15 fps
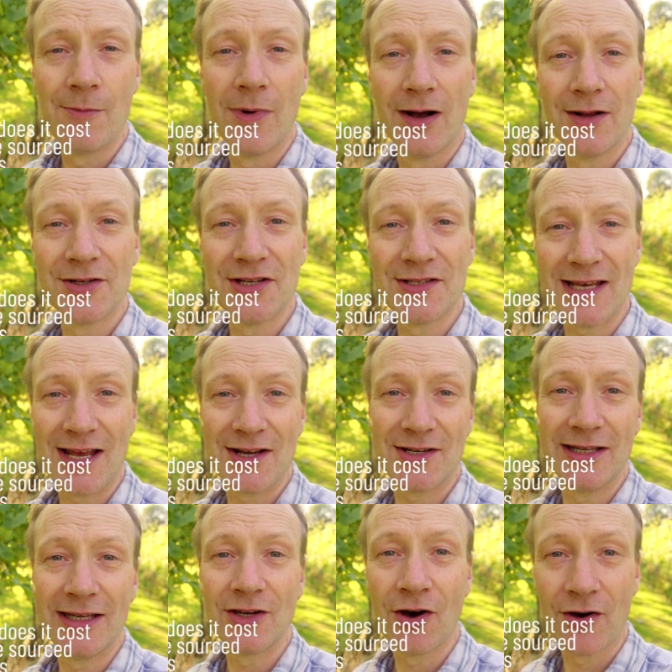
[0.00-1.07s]
much it's
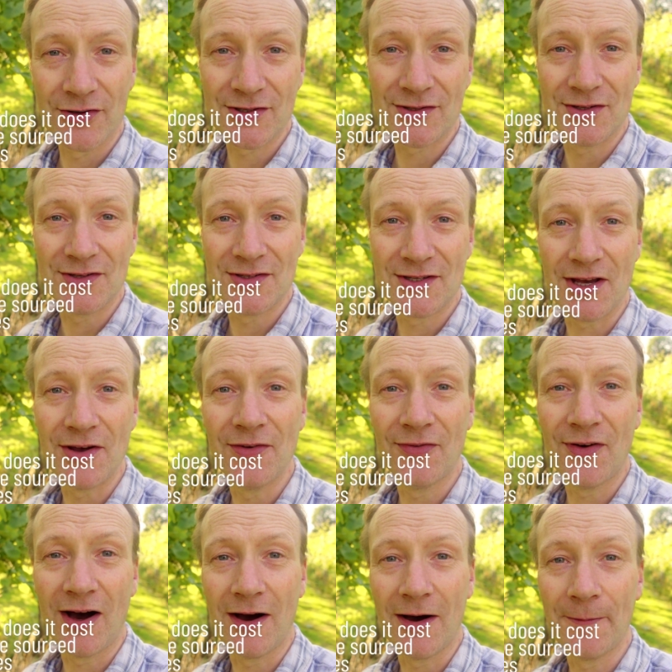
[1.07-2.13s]
actually cost us so
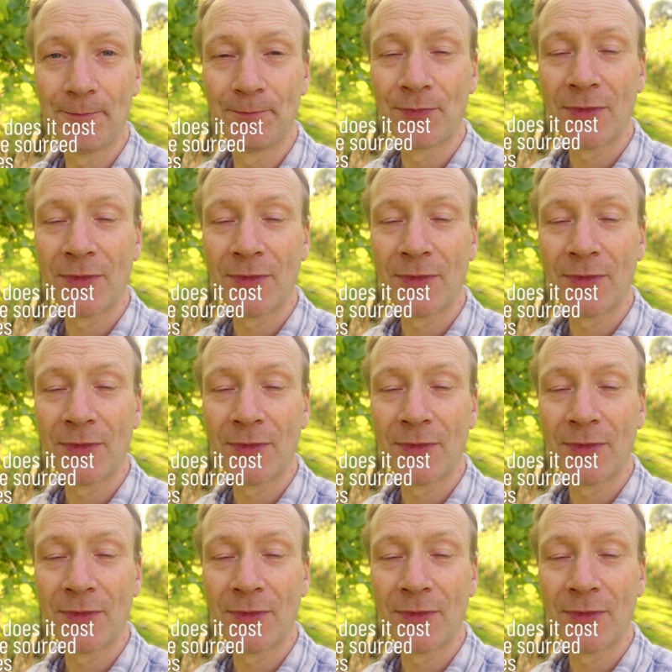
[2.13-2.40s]
far.